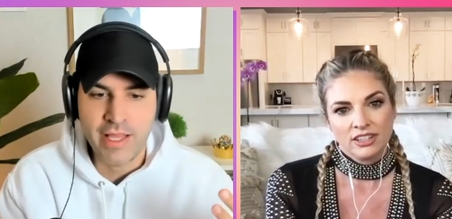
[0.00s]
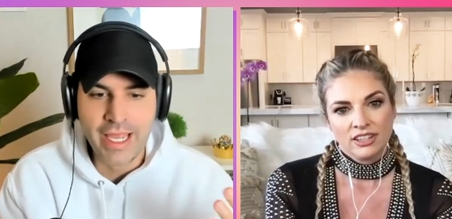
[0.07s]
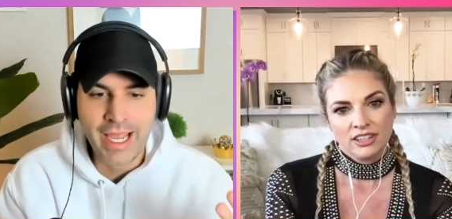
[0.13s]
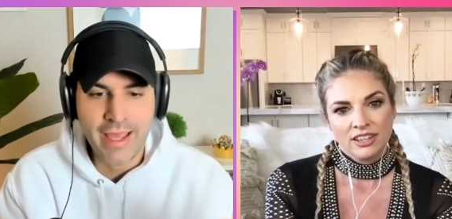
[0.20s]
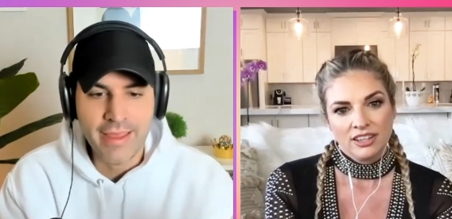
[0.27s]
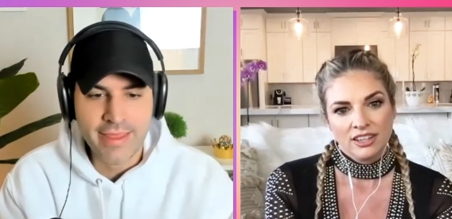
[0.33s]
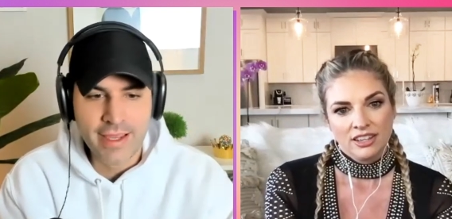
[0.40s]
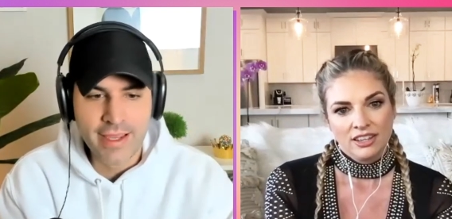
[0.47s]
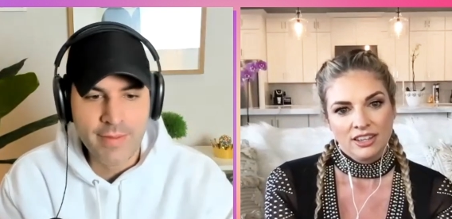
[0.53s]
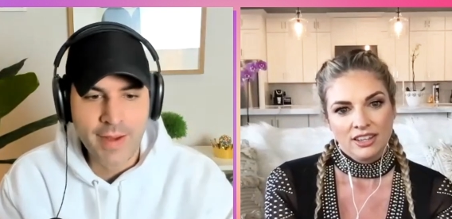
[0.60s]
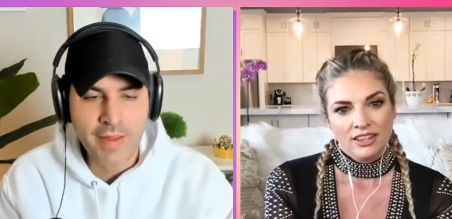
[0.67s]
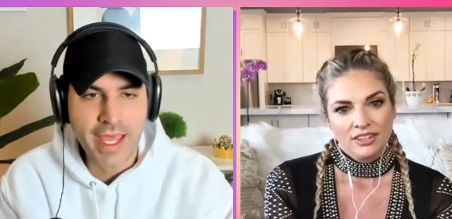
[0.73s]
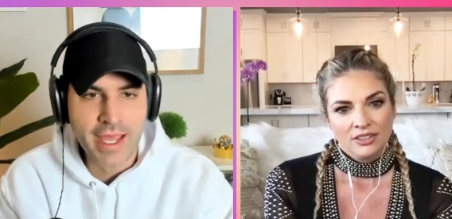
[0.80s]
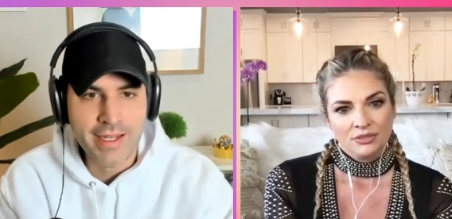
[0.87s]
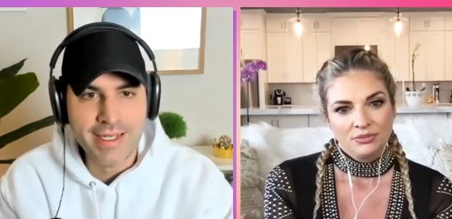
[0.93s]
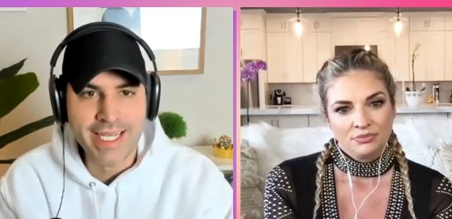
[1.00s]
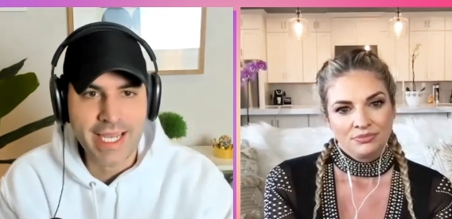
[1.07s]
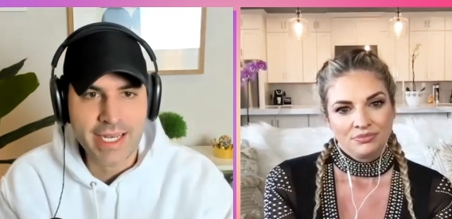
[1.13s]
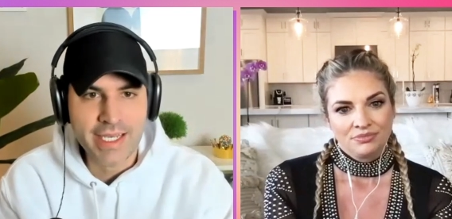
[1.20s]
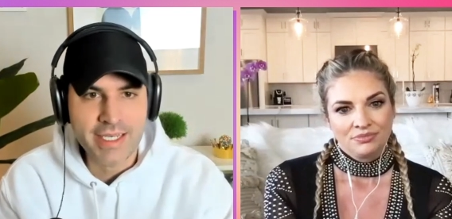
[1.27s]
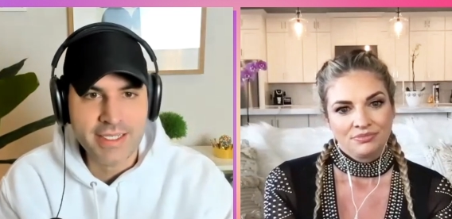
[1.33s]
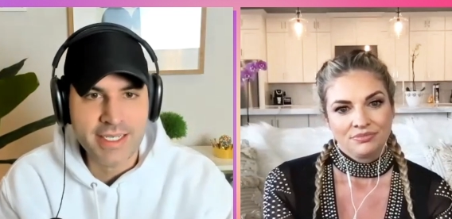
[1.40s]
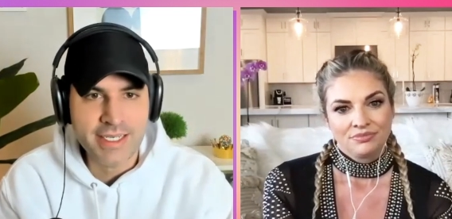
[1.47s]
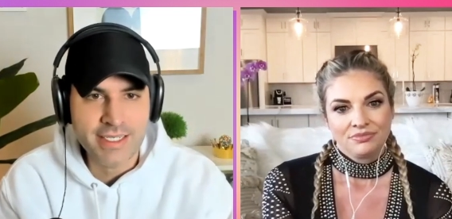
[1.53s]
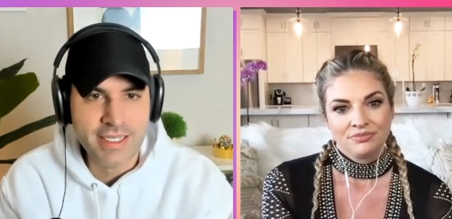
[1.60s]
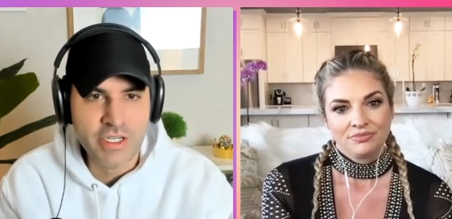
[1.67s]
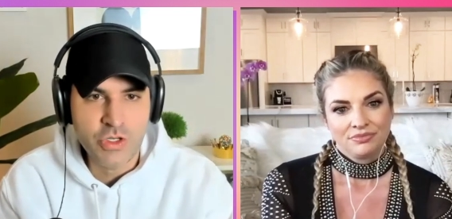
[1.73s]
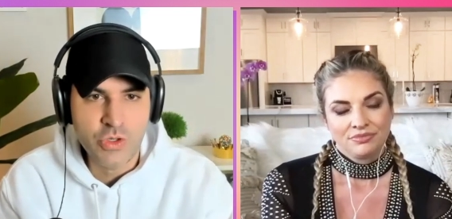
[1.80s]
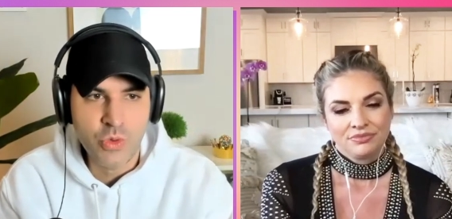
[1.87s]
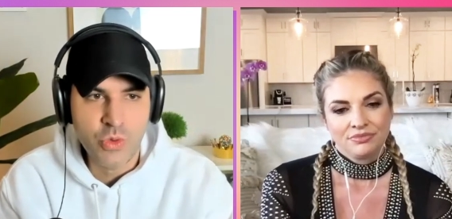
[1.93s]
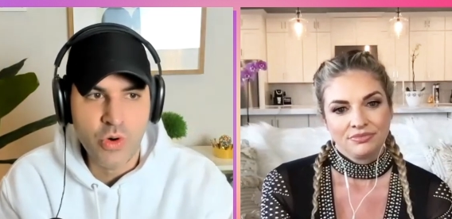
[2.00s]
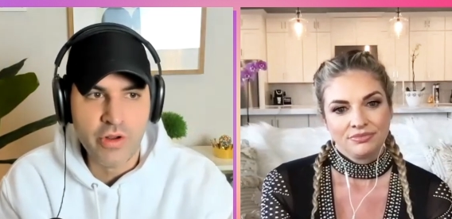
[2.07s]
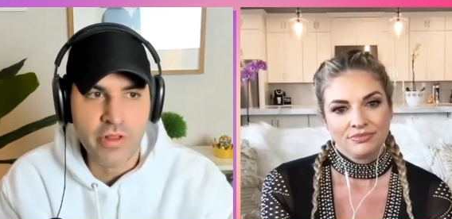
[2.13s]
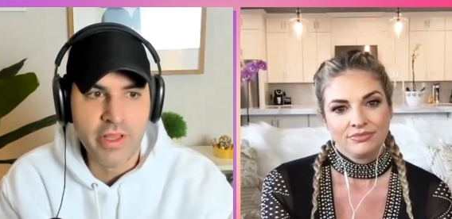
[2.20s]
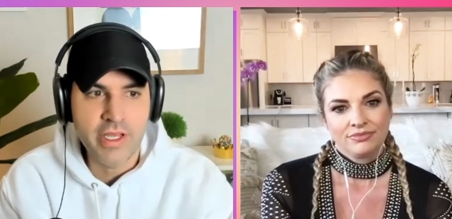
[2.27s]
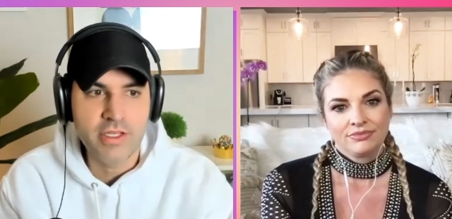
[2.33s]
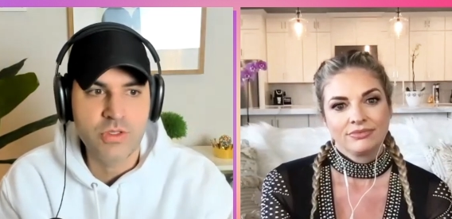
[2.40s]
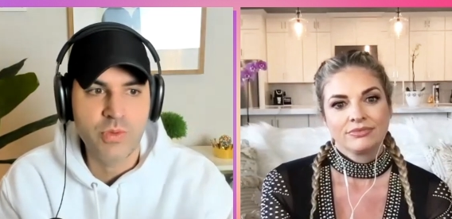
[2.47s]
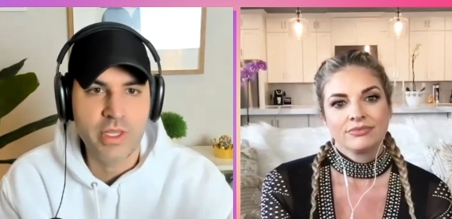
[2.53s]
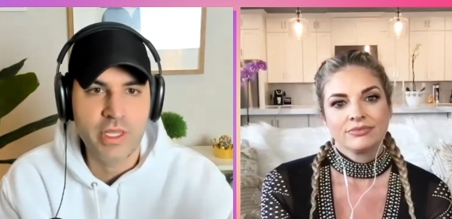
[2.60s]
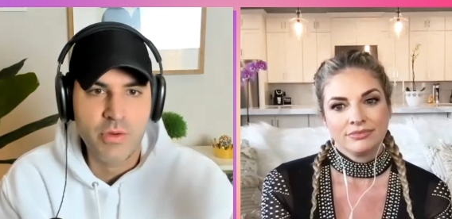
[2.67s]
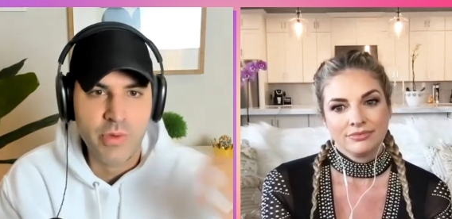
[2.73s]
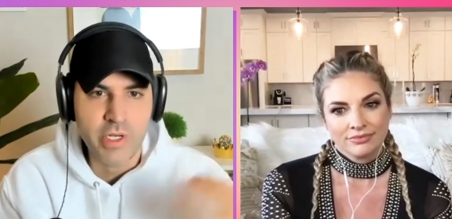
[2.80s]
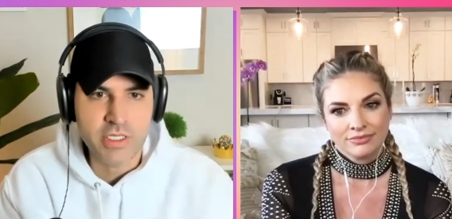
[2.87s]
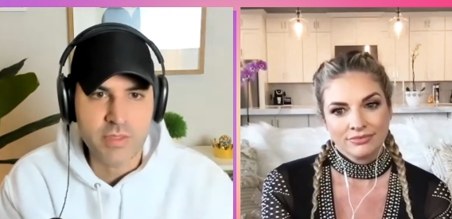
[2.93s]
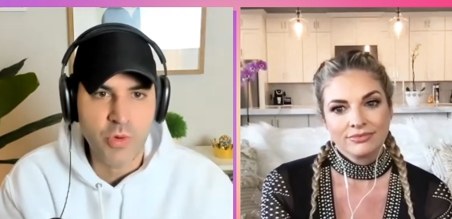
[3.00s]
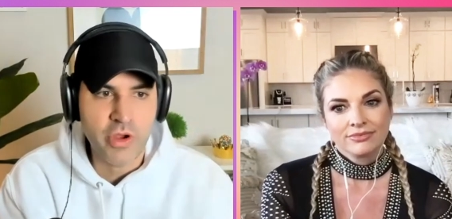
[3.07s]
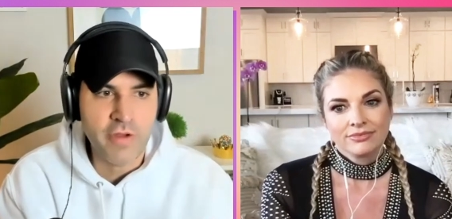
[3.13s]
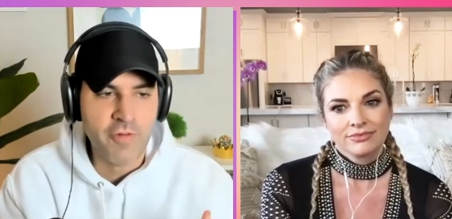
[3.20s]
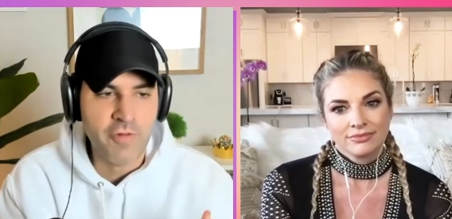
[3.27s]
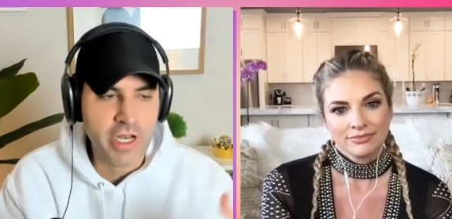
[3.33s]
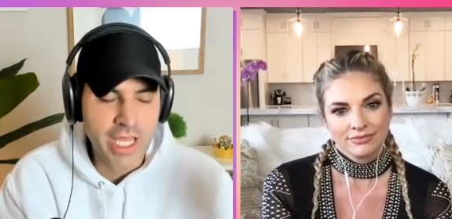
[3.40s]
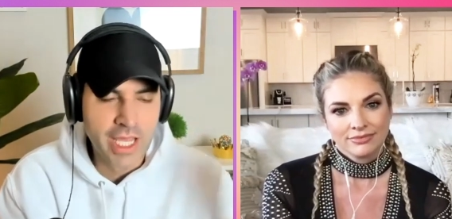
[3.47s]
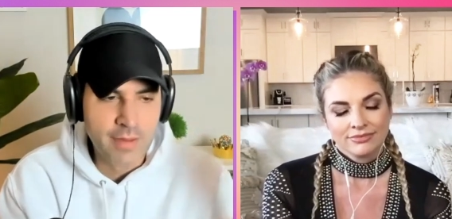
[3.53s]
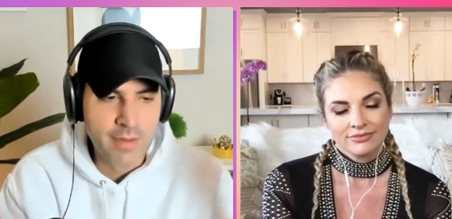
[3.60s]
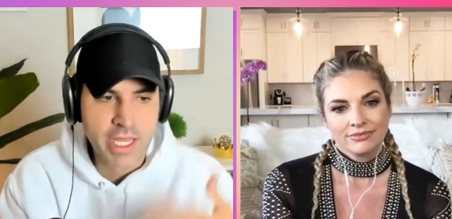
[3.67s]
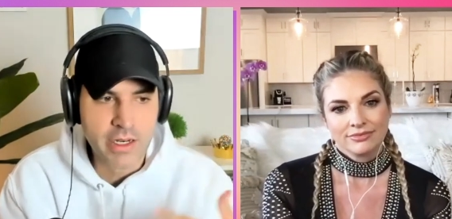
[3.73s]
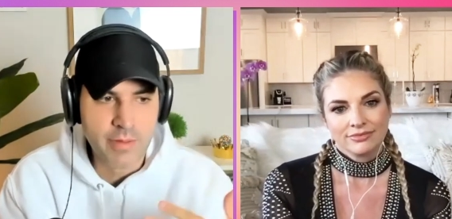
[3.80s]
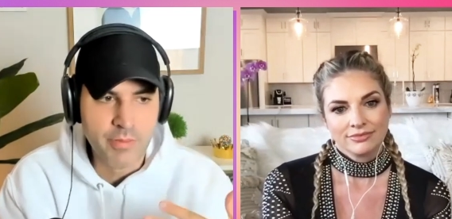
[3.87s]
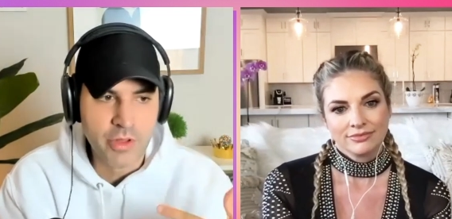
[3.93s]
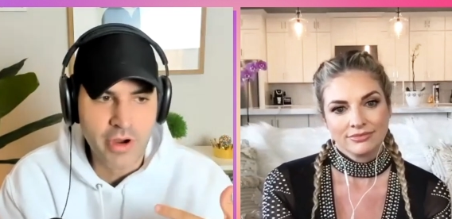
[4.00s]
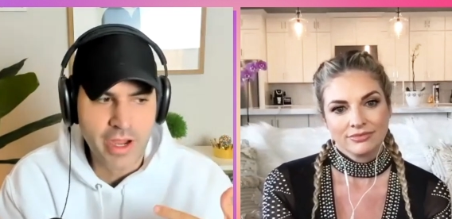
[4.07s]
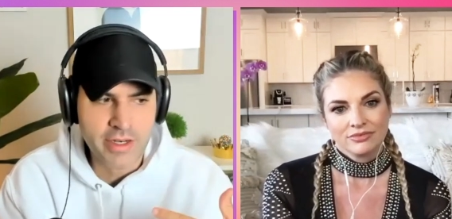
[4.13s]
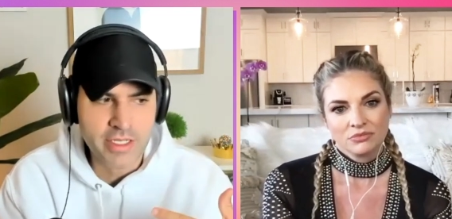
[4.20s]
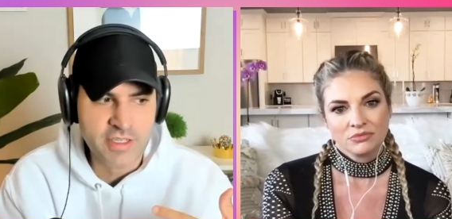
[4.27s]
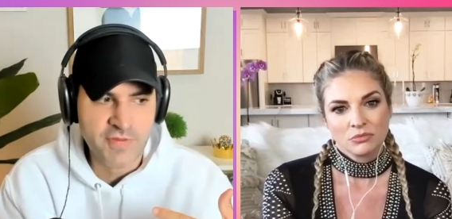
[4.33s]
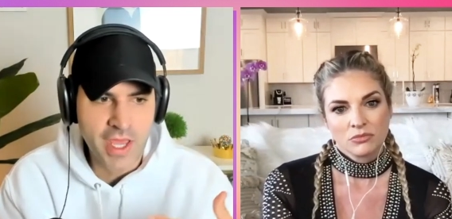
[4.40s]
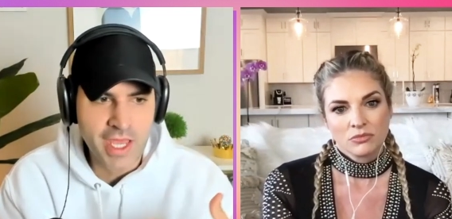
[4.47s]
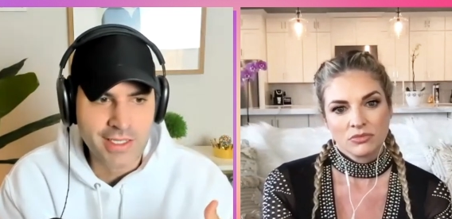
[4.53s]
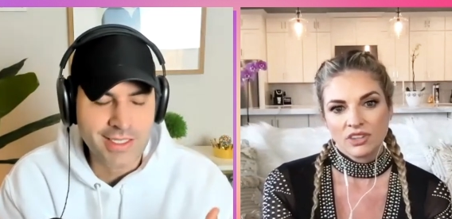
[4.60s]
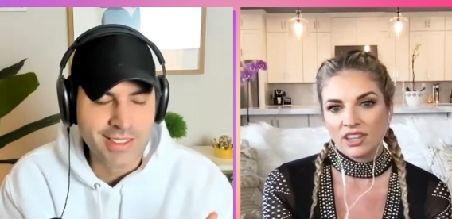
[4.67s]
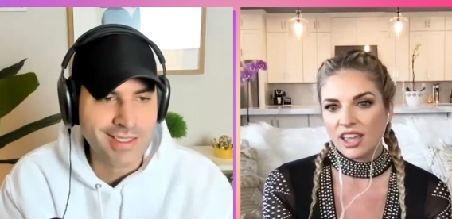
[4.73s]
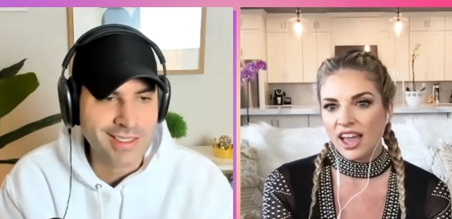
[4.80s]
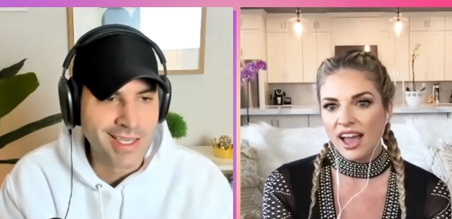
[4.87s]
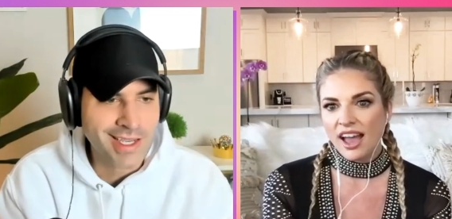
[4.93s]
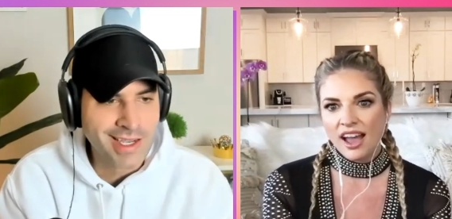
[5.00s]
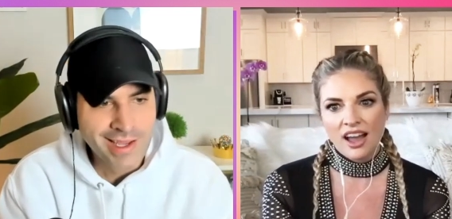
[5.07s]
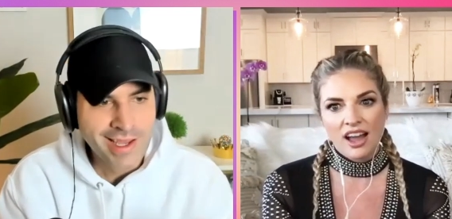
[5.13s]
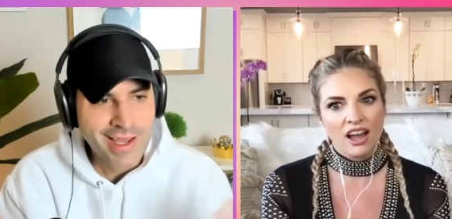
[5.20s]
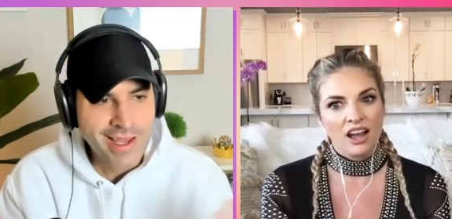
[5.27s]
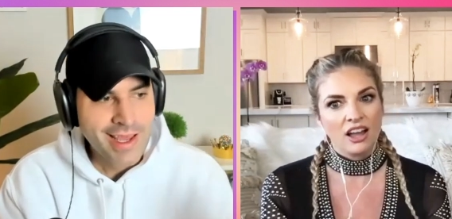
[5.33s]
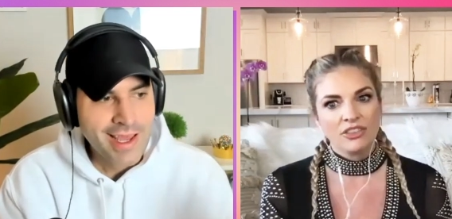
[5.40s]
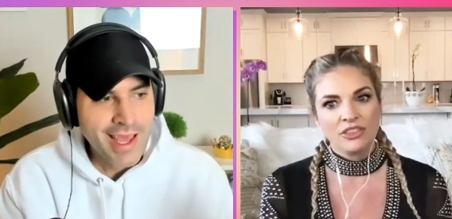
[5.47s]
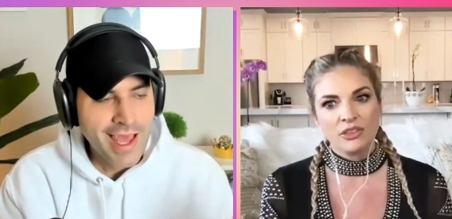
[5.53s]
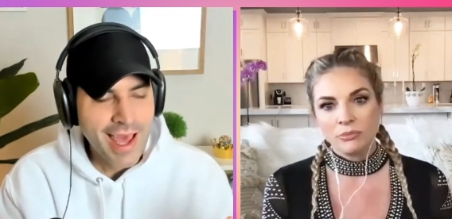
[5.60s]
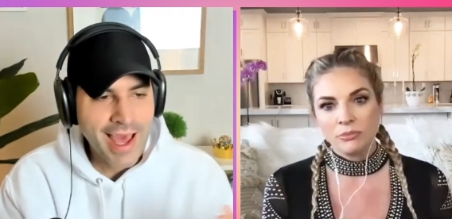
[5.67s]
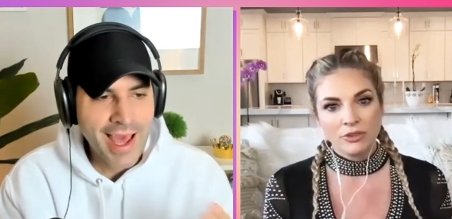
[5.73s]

Speaker 1: Like I think about that Danny season in New Orleans with mm-hmm. when his boyfriend came and they had to blur out his face, and yeah. it's like